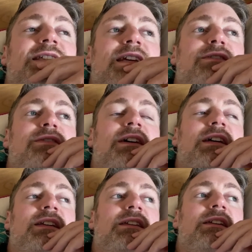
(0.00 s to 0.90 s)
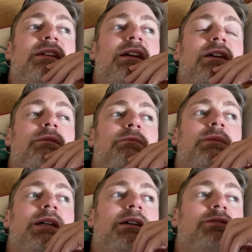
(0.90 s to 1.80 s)
if I
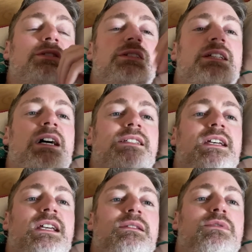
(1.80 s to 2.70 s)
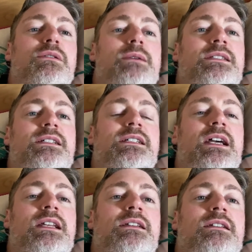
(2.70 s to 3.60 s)
might just start taking the probiotics again.